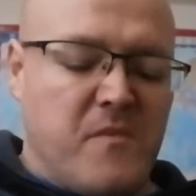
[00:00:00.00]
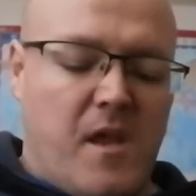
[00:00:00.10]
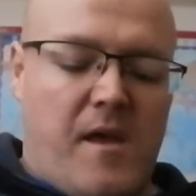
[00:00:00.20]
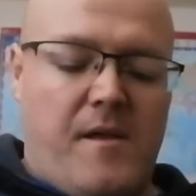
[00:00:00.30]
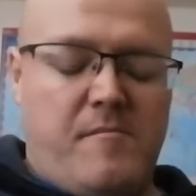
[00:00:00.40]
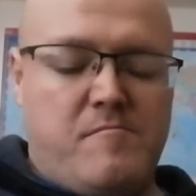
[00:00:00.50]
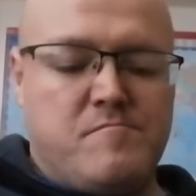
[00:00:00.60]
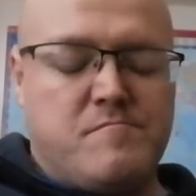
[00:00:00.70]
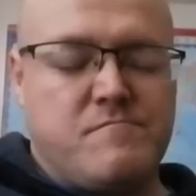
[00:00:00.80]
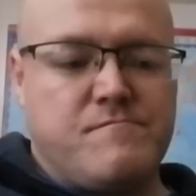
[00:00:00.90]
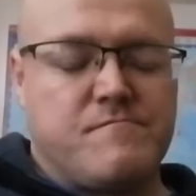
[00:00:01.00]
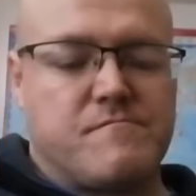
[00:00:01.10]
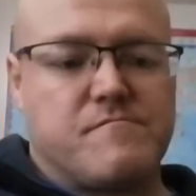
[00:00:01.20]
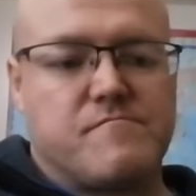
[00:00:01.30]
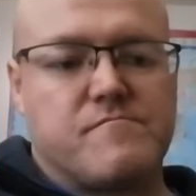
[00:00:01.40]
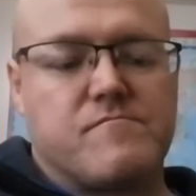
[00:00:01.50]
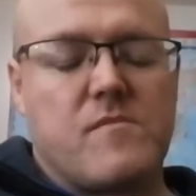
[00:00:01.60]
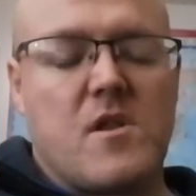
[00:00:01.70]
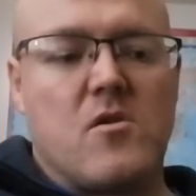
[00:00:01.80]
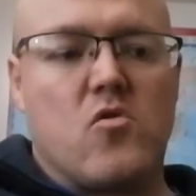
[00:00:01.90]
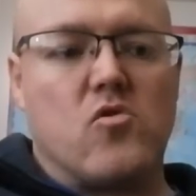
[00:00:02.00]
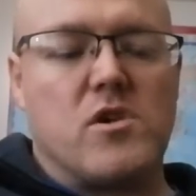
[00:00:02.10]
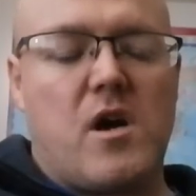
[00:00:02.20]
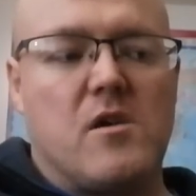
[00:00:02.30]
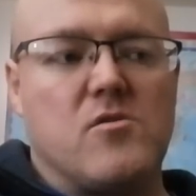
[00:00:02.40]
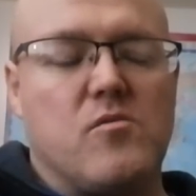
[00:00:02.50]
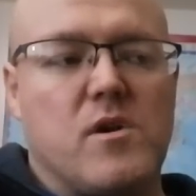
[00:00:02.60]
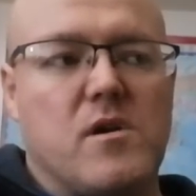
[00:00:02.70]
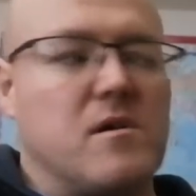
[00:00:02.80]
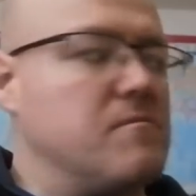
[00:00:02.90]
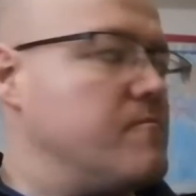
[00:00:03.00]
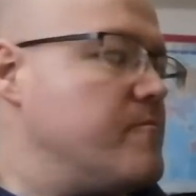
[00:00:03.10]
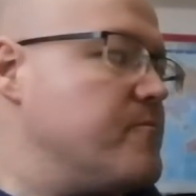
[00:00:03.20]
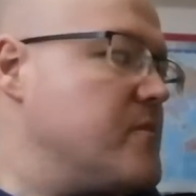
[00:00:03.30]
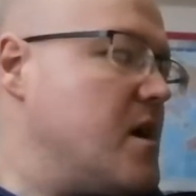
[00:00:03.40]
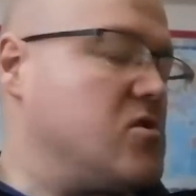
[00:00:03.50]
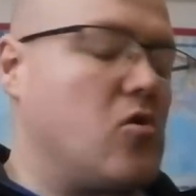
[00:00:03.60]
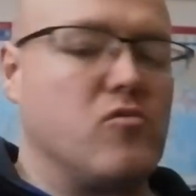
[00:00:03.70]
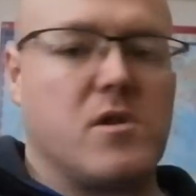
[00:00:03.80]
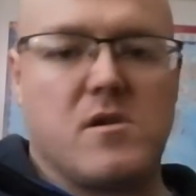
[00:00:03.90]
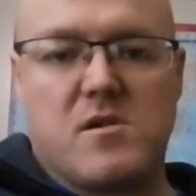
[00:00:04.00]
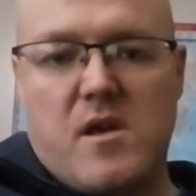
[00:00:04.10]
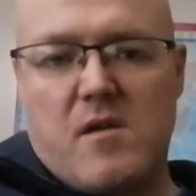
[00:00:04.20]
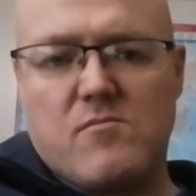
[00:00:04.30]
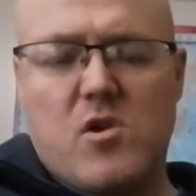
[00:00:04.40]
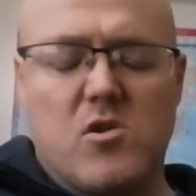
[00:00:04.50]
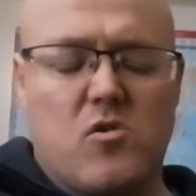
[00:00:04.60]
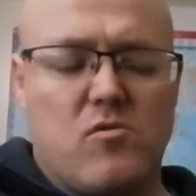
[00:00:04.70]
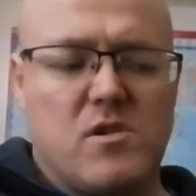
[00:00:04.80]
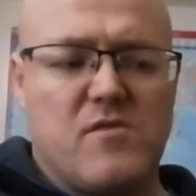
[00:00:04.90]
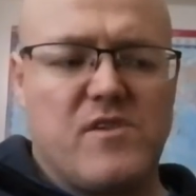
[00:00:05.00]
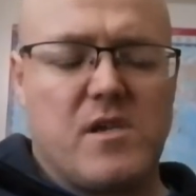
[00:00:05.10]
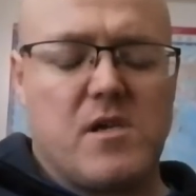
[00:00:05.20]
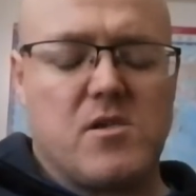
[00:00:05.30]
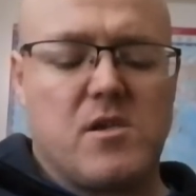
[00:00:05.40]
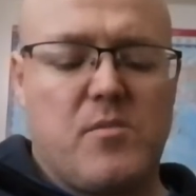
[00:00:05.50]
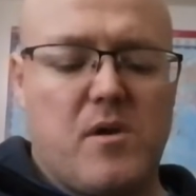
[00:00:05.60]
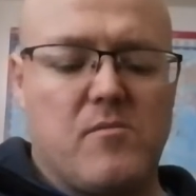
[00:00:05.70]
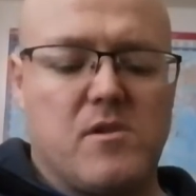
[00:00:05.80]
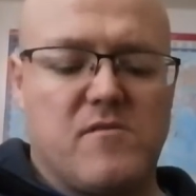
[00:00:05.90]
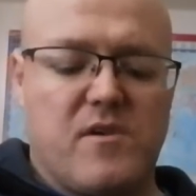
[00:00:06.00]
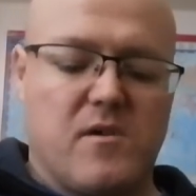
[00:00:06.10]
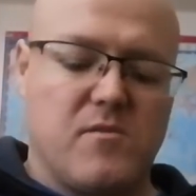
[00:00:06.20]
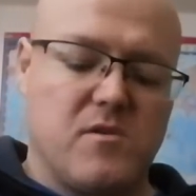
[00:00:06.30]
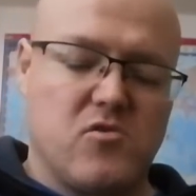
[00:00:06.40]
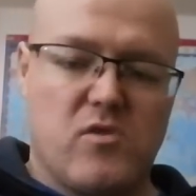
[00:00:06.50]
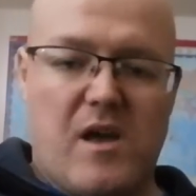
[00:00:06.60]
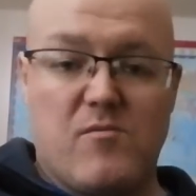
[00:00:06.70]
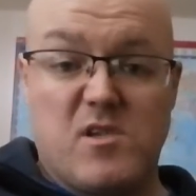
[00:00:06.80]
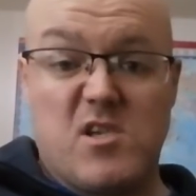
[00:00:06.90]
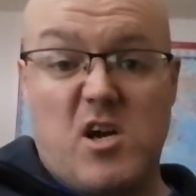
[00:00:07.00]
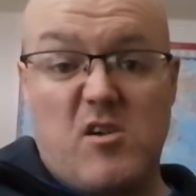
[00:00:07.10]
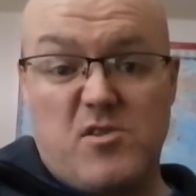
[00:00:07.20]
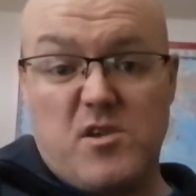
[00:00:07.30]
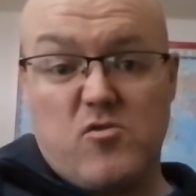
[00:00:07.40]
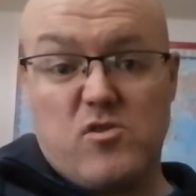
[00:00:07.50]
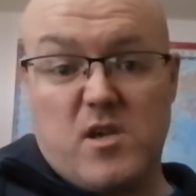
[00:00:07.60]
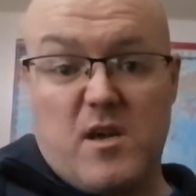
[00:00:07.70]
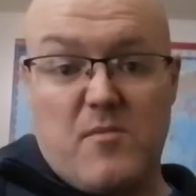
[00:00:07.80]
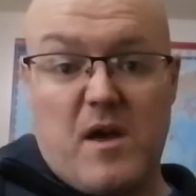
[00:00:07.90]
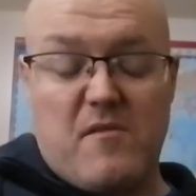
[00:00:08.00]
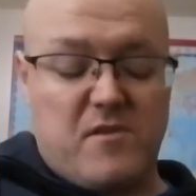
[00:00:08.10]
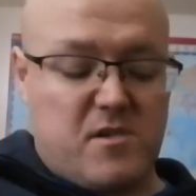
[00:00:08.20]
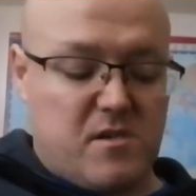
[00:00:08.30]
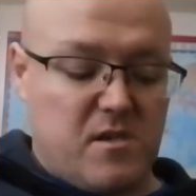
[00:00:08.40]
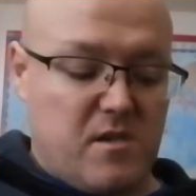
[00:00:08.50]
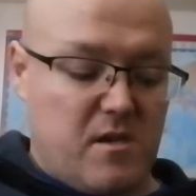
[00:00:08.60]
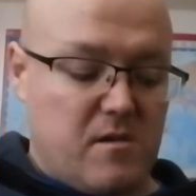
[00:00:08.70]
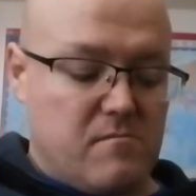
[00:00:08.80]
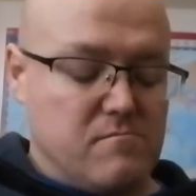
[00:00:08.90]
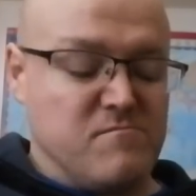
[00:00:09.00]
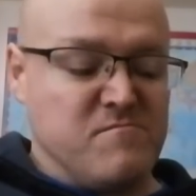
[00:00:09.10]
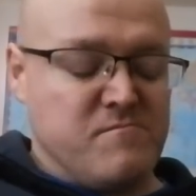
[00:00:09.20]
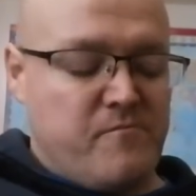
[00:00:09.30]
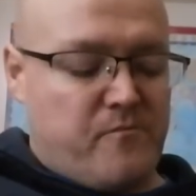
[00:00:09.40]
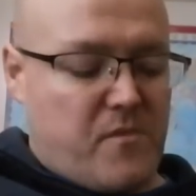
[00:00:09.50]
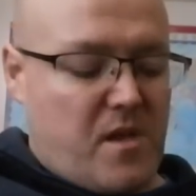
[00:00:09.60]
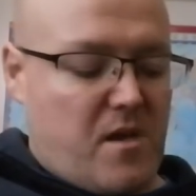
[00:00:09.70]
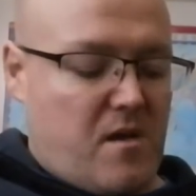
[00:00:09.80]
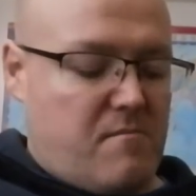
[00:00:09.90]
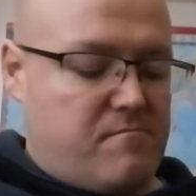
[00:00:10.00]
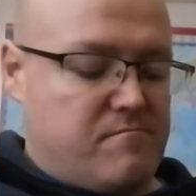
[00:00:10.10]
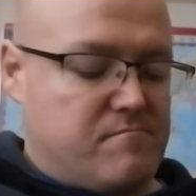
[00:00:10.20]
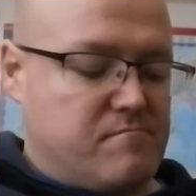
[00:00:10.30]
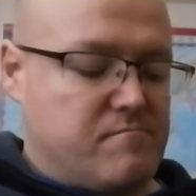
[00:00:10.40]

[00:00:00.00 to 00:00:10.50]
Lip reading: and got charged with assault to severe injury, permanent disfigurement. So that was the charge they used to get me off the street, right? And